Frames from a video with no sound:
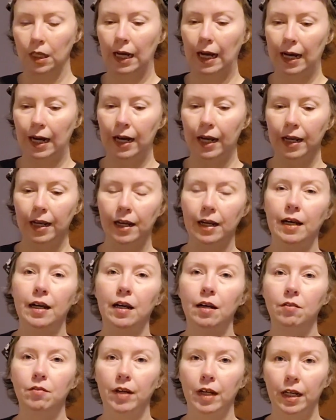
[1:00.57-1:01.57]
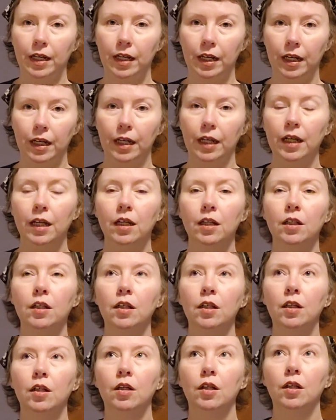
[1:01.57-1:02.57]
I have a
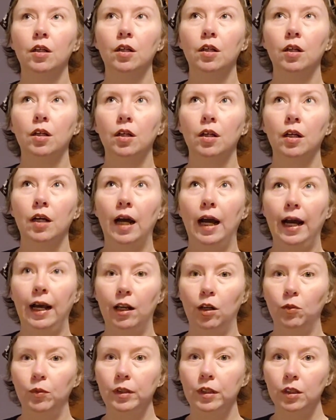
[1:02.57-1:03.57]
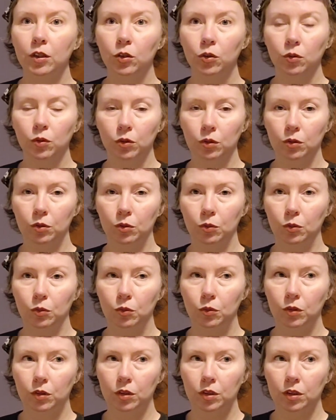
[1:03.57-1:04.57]
Halloween
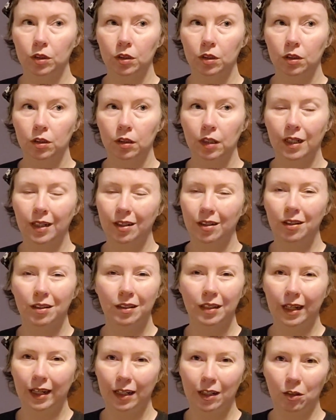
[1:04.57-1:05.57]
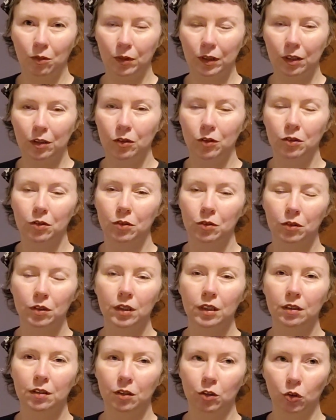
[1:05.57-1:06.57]
cruise. I call it a Halloween cruise.
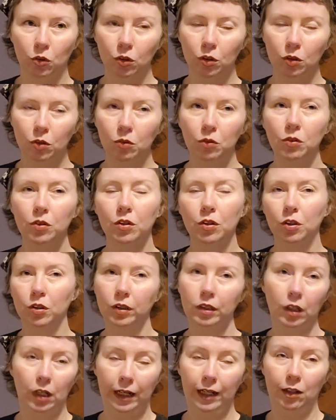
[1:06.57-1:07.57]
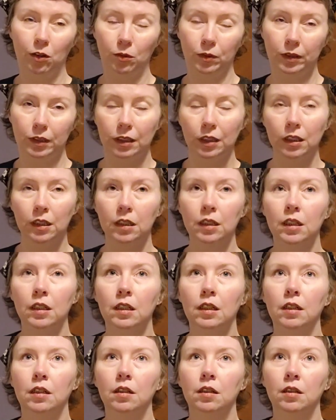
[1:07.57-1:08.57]
It's a cruise during Halloween
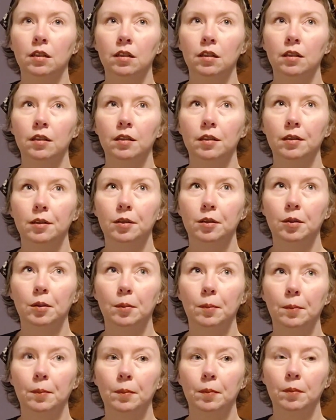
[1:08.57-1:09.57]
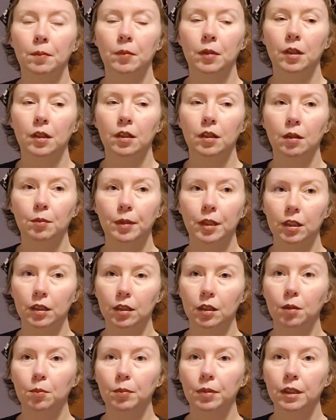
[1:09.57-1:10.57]
coming
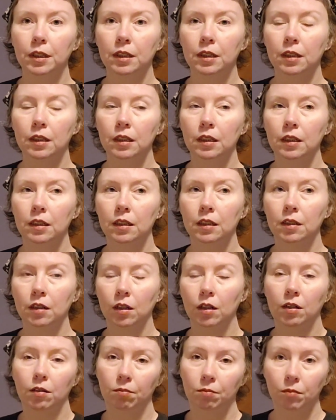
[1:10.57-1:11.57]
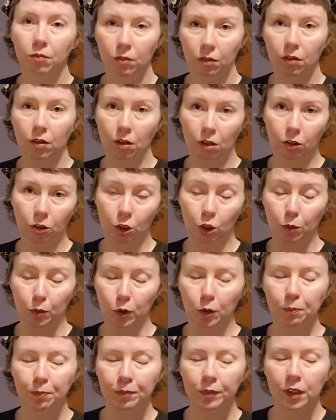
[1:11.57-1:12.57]
up in
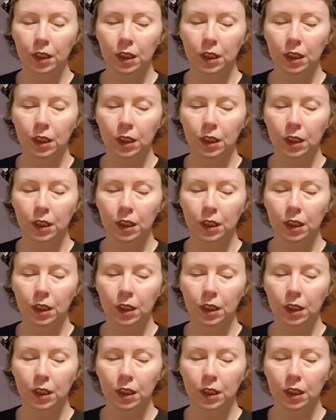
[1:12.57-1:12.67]
October.